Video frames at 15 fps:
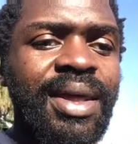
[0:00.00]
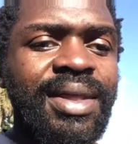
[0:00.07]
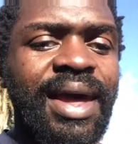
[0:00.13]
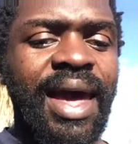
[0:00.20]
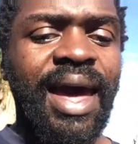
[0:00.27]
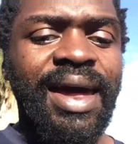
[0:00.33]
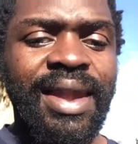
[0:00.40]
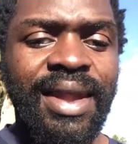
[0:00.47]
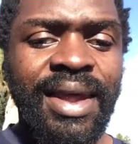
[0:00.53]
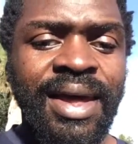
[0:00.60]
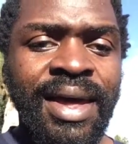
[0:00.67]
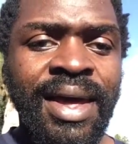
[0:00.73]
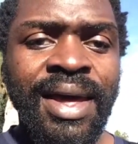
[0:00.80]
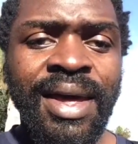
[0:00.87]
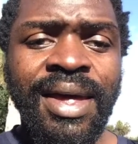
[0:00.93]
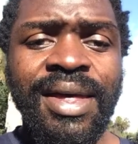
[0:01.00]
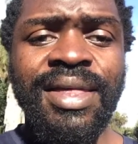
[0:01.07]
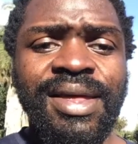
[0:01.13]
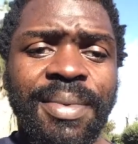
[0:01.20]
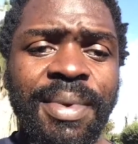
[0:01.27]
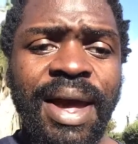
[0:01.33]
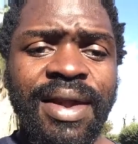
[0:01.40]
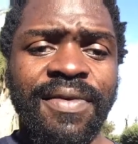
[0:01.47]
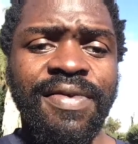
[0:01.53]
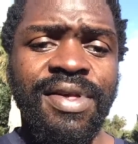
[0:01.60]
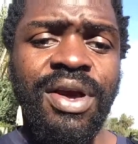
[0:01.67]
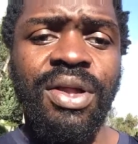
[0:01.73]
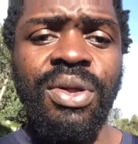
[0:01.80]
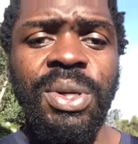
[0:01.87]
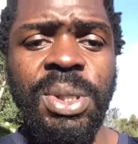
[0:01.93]
They had some kind of
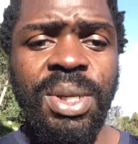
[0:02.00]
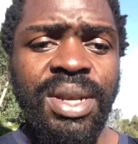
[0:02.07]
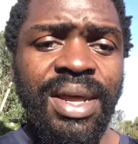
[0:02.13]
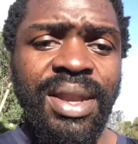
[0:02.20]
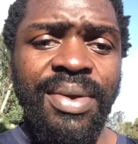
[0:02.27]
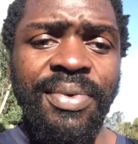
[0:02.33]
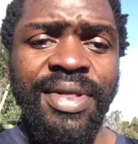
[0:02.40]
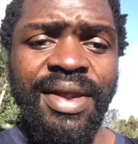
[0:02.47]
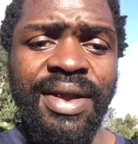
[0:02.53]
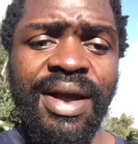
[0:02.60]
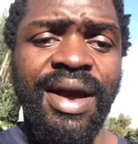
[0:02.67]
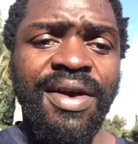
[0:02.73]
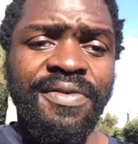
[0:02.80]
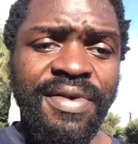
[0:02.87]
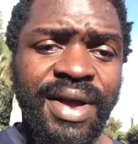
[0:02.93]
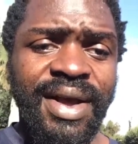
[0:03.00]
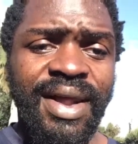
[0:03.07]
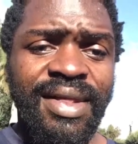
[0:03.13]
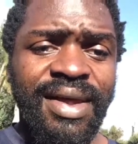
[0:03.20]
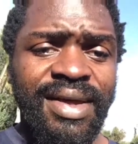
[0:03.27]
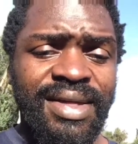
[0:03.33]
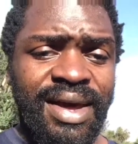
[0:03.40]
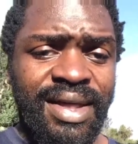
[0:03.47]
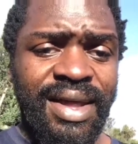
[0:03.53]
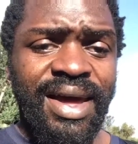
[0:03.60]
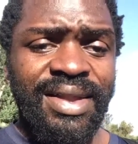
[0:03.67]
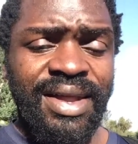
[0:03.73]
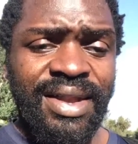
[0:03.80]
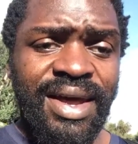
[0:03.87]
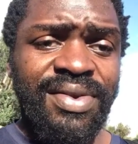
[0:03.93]
seclusion in what they're covering and things like
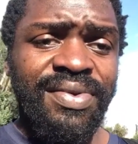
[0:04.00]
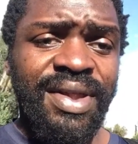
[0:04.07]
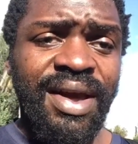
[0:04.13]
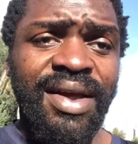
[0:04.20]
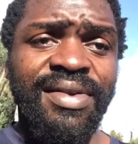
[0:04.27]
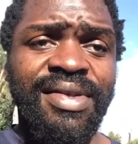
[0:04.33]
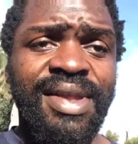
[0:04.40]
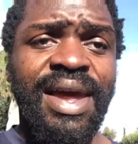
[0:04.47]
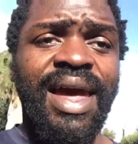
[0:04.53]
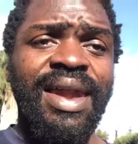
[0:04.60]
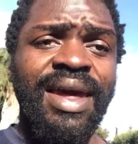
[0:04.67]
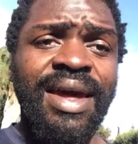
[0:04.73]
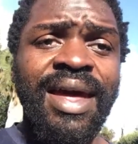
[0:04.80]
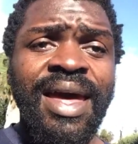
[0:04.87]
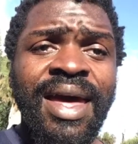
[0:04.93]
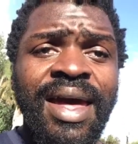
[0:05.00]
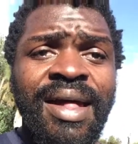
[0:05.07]
that, and not really understanding